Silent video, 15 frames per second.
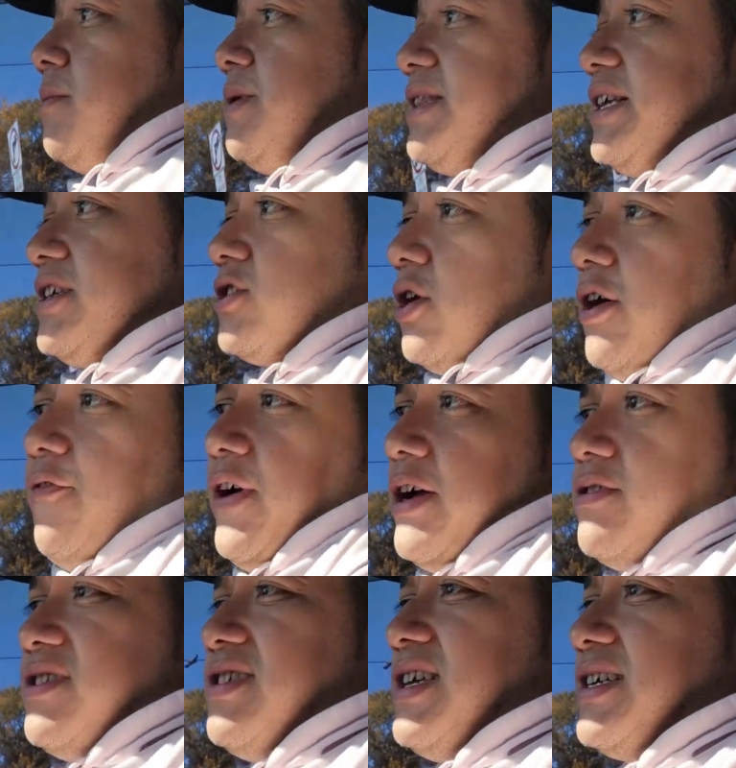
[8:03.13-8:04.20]
But this car
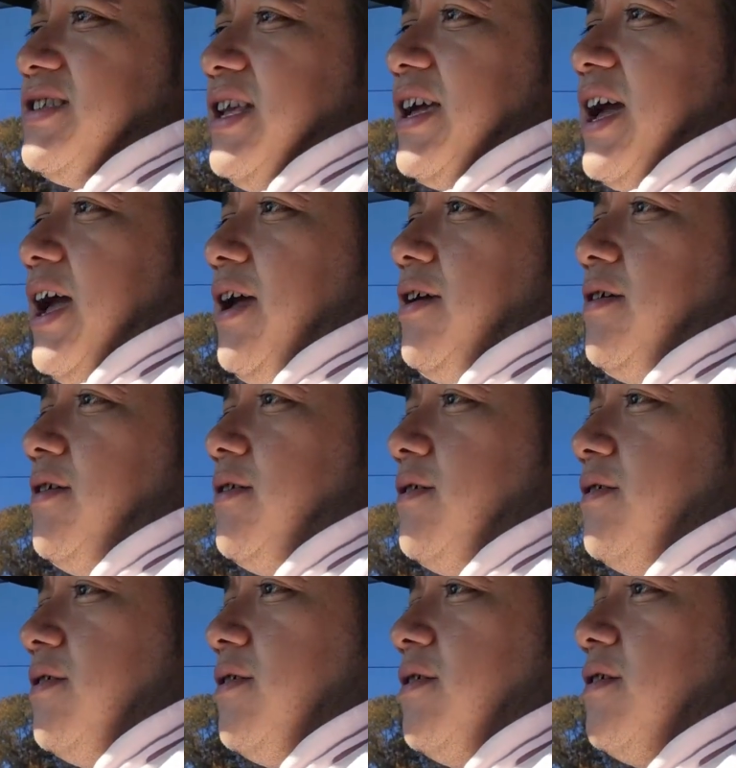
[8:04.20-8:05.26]
found 60K
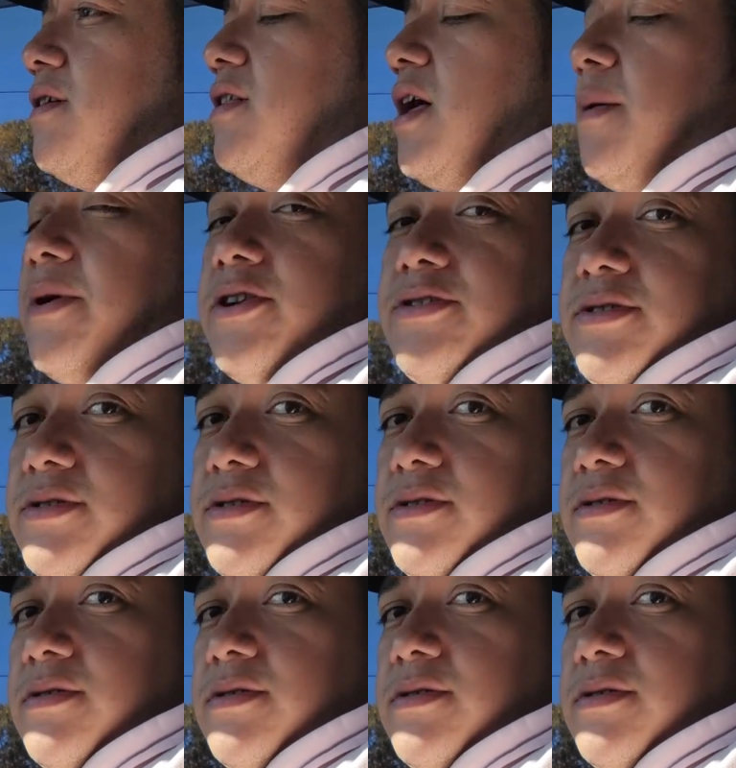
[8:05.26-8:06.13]
kilometers.